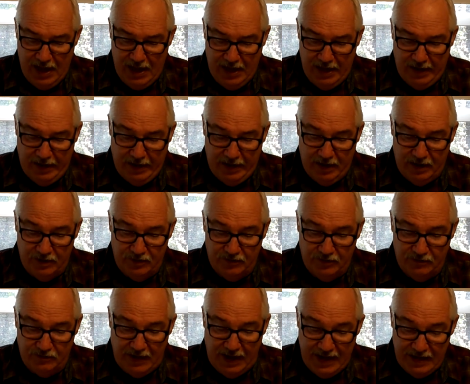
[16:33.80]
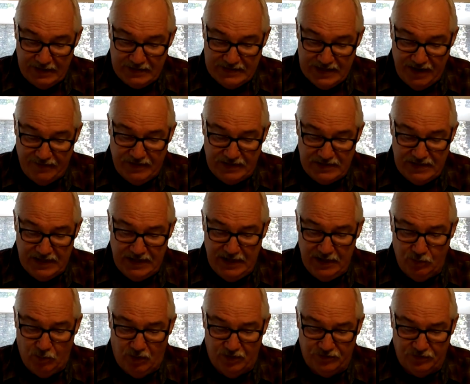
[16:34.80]
uh,
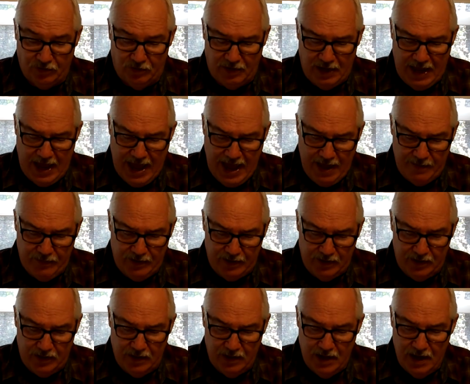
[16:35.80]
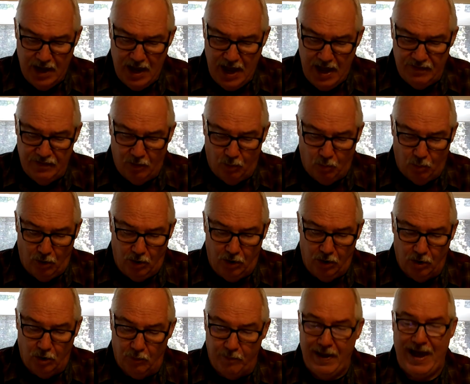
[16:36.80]
17 what's going to happen and the
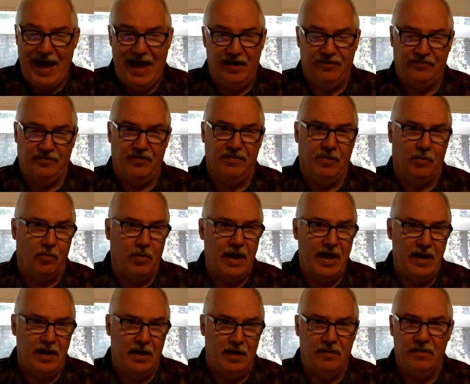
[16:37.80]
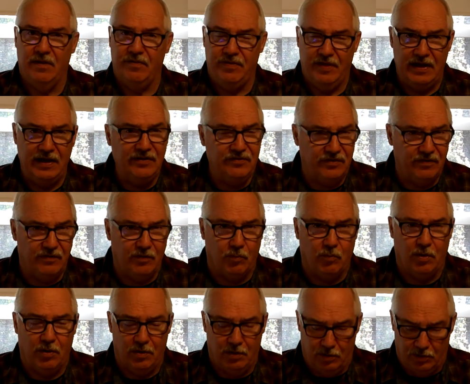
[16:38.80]
world passeth away. The things of the
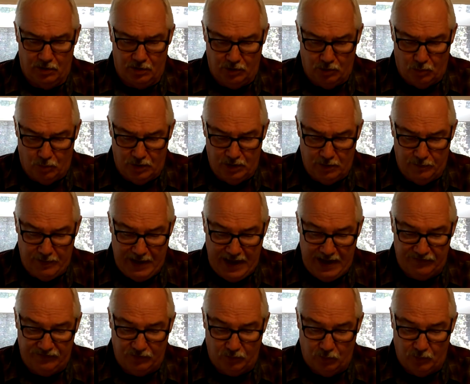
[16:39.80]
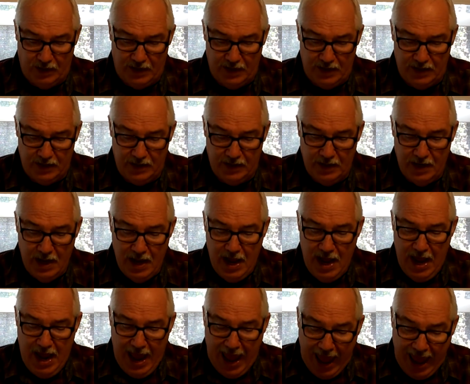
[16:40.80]
world are going to pass away.
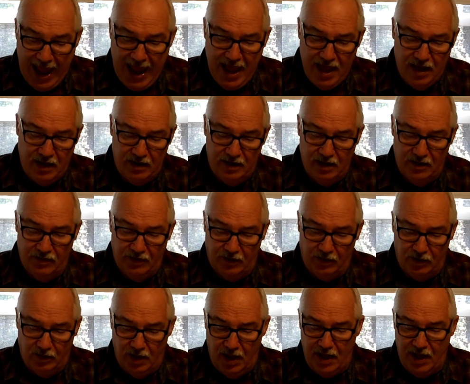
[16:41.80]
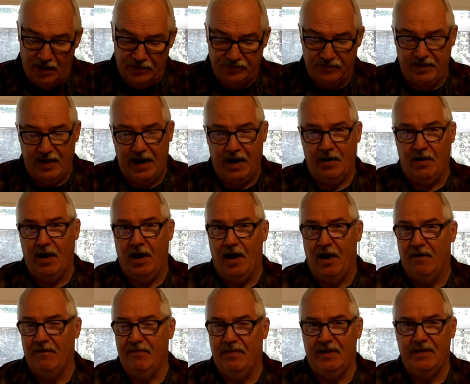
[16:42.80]
And the lust
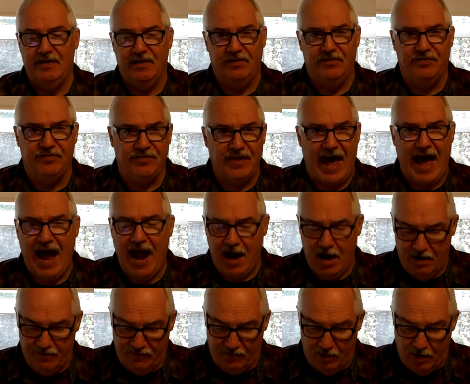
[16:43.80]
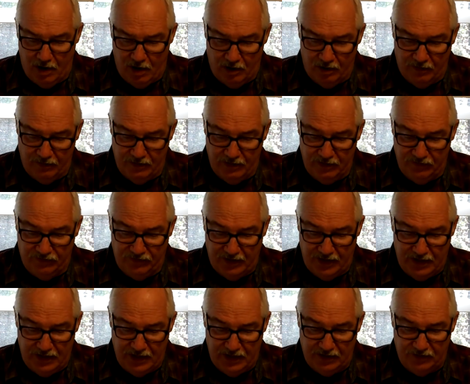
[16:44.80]
thereof, the desire for all of these
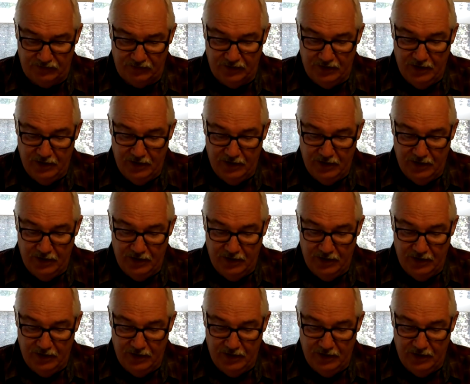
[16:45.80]
things.